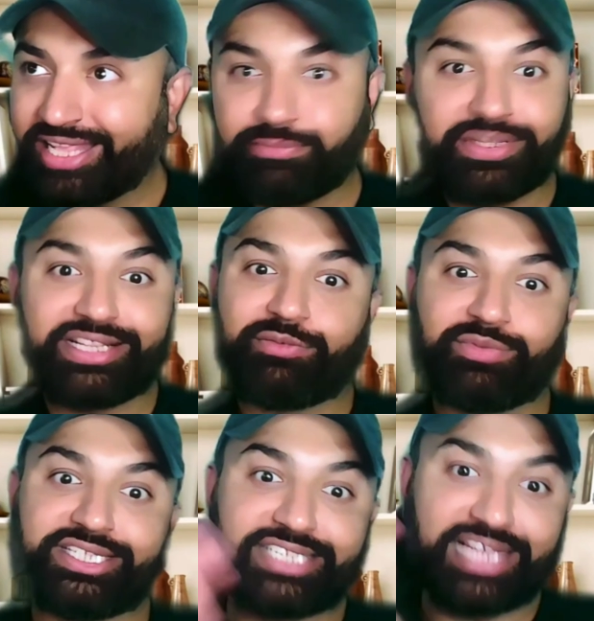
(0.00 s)
helping them
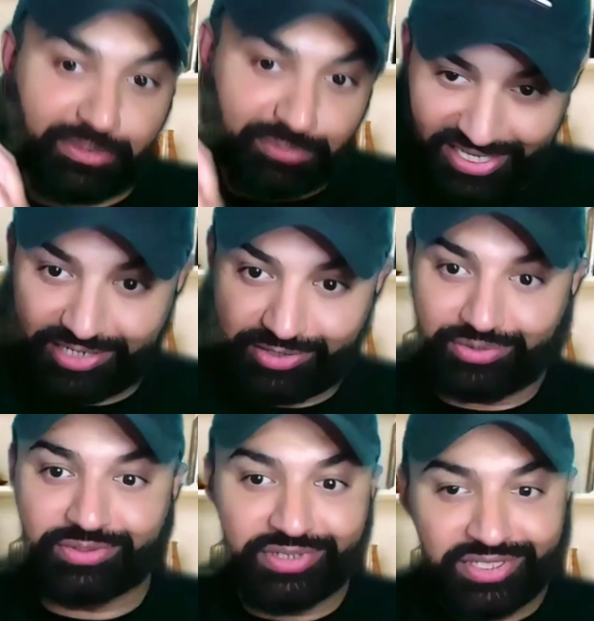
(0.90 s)
with the time they need
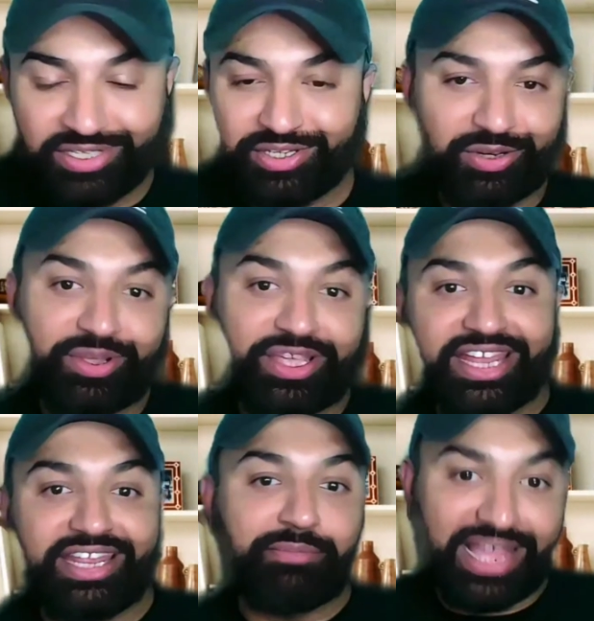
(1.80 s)
to,
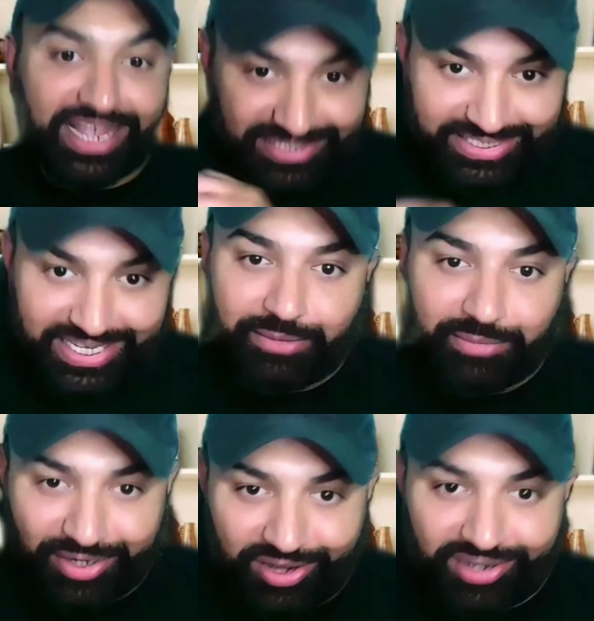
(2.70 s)
gaining back the
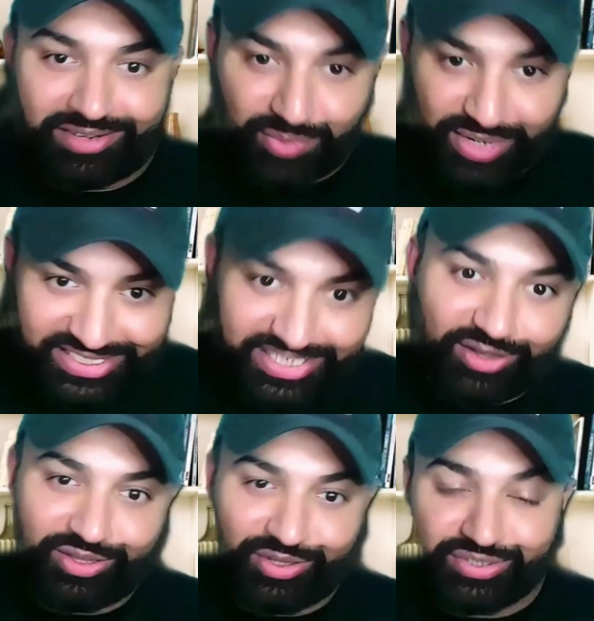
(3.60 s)
time and not
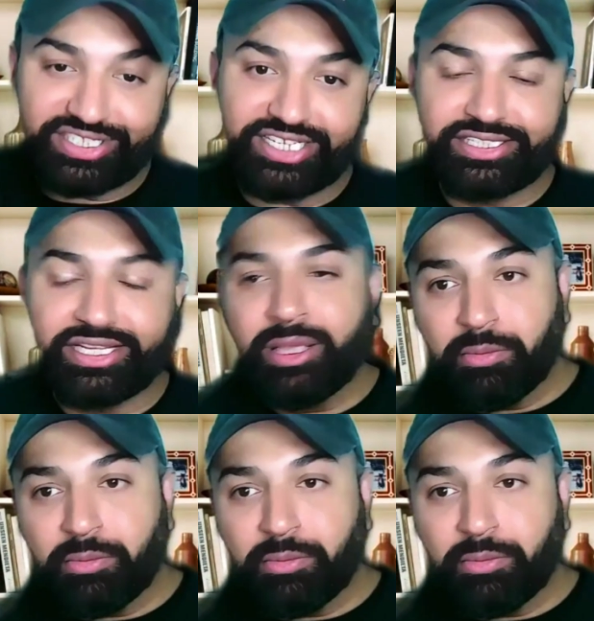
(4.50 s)
wasting on those things.